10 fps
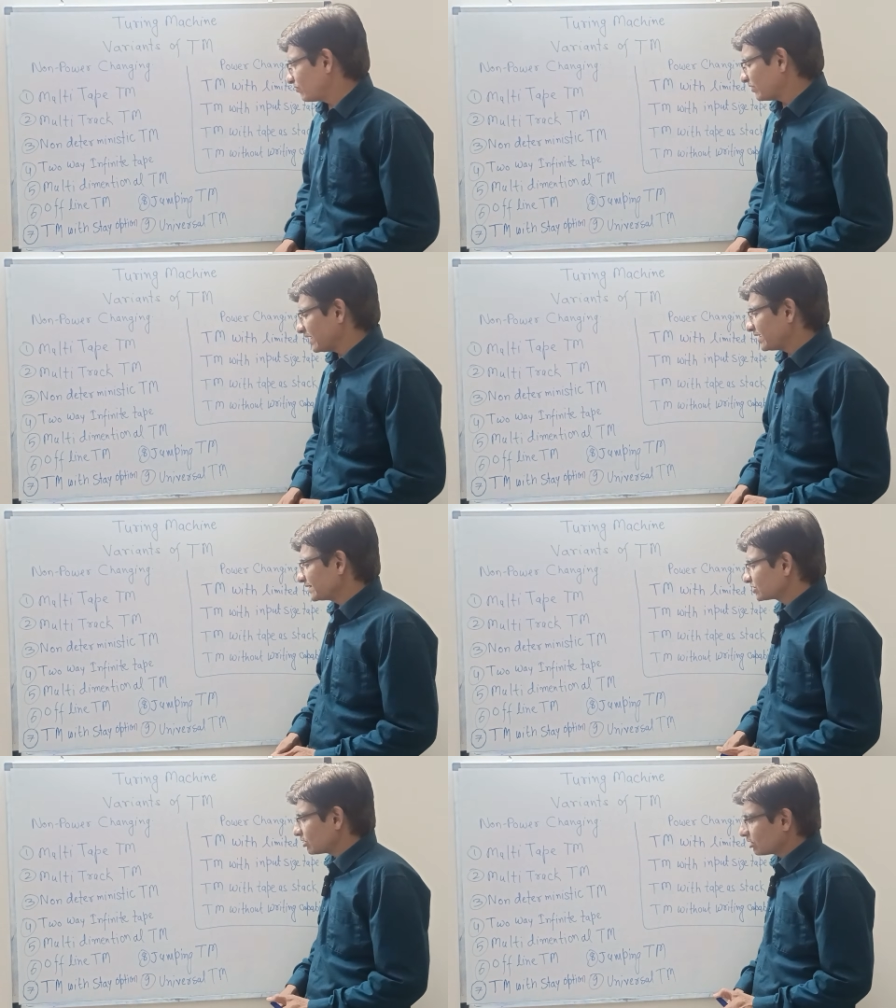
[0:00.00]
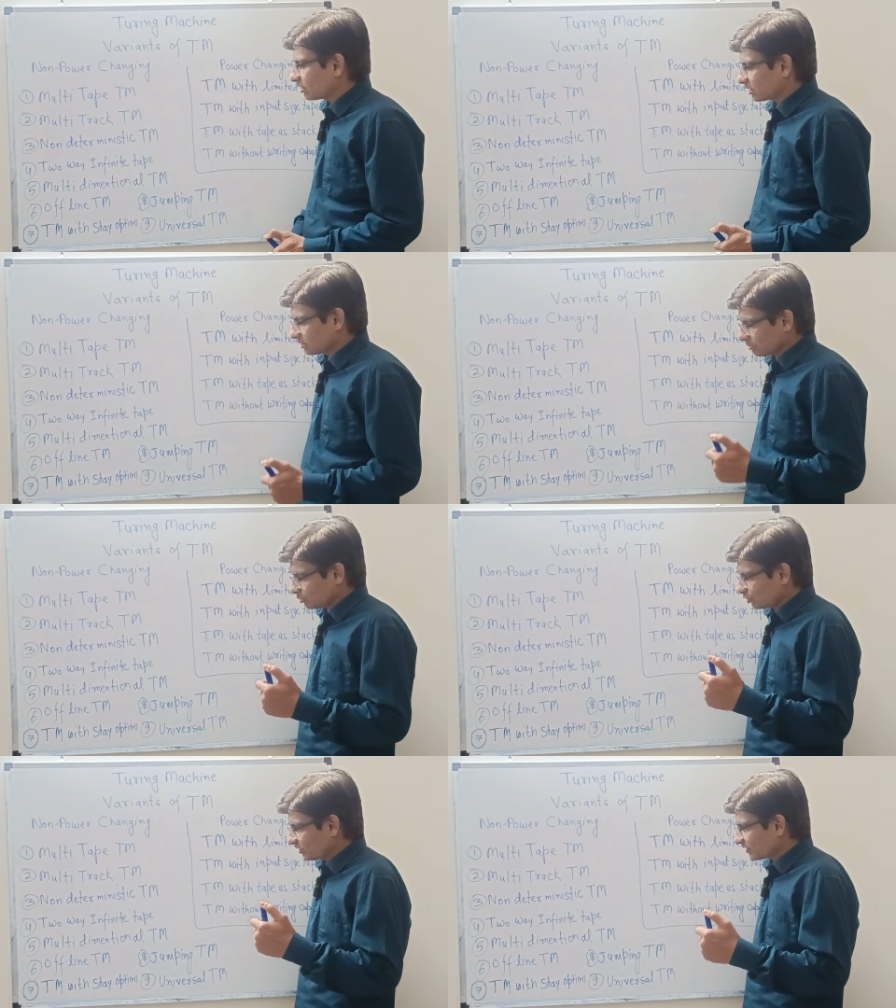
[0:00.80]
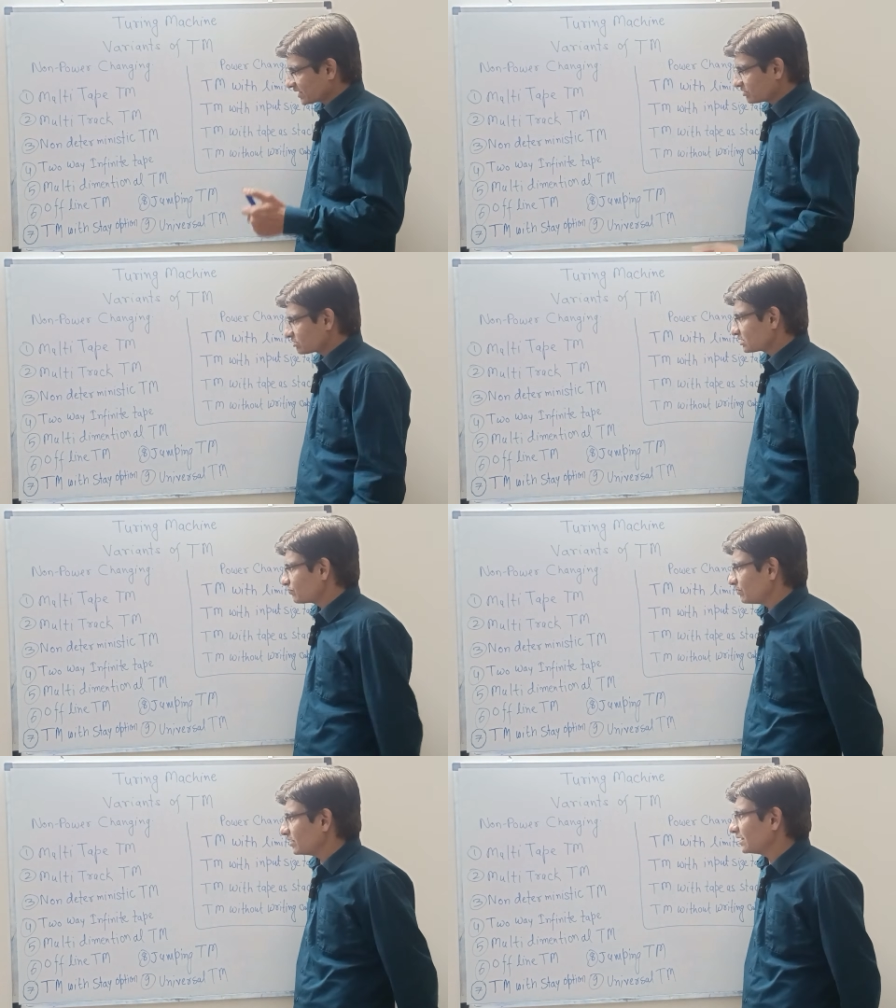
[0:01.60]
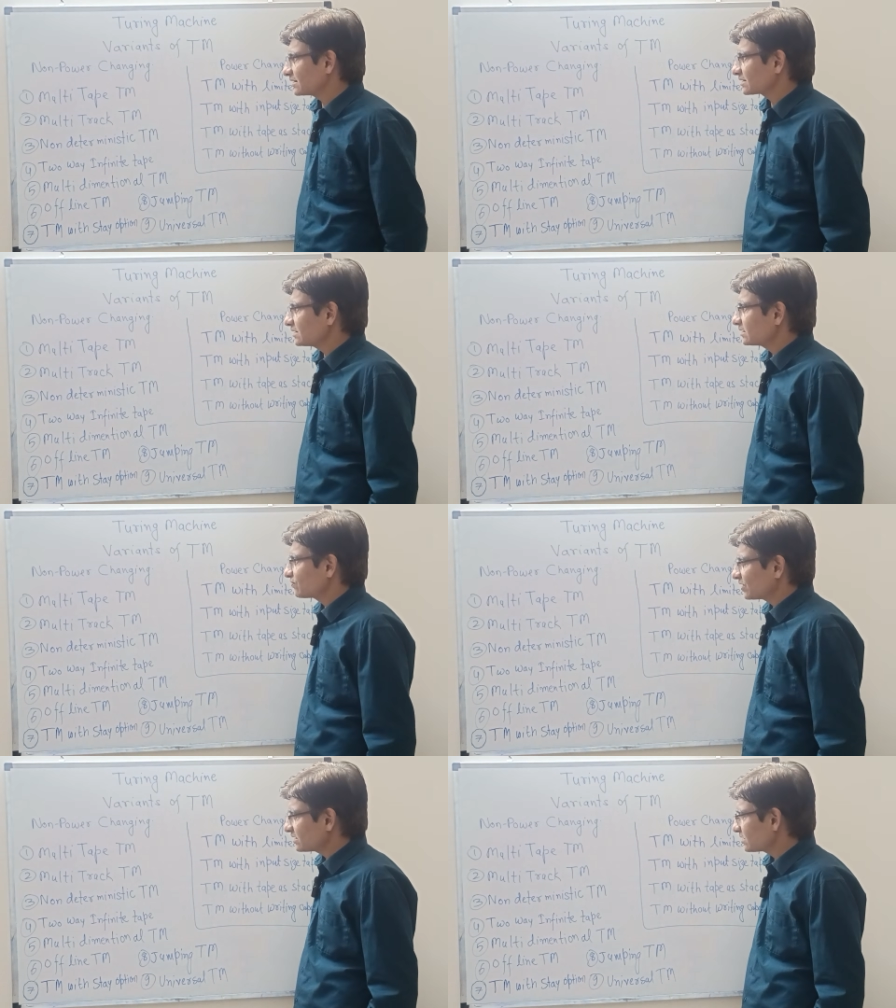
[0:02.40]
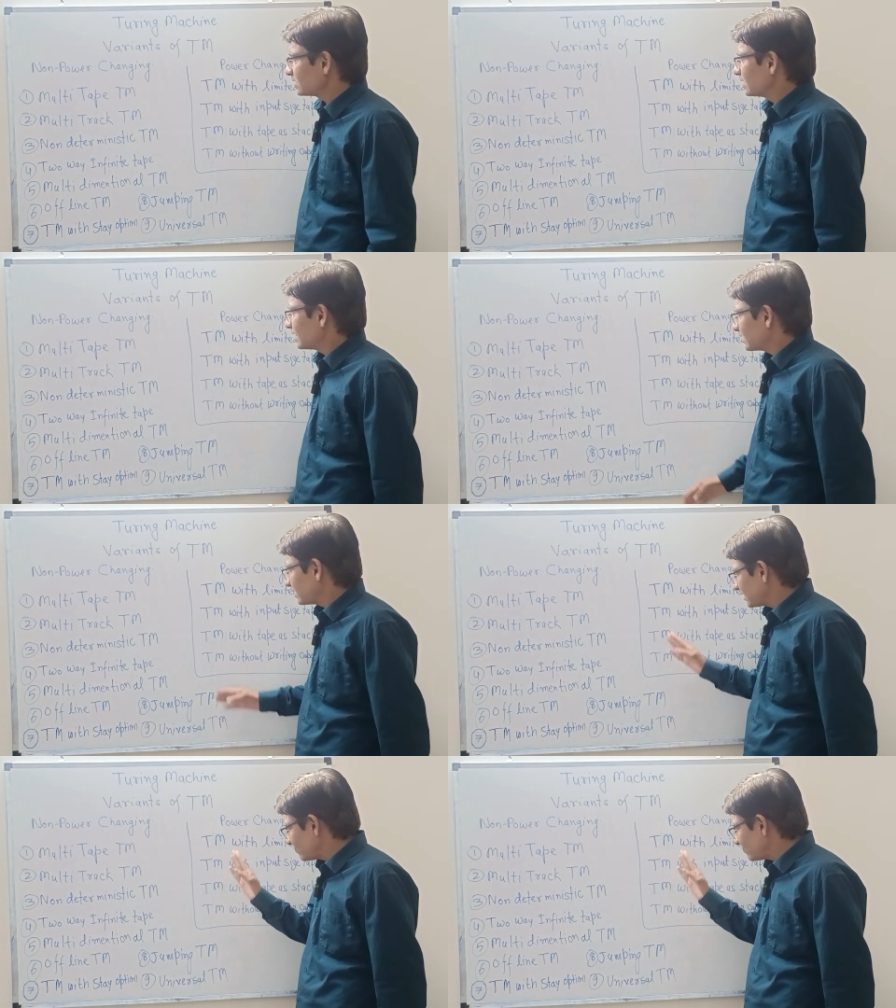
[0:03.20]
variants or modifications we will discuss first, and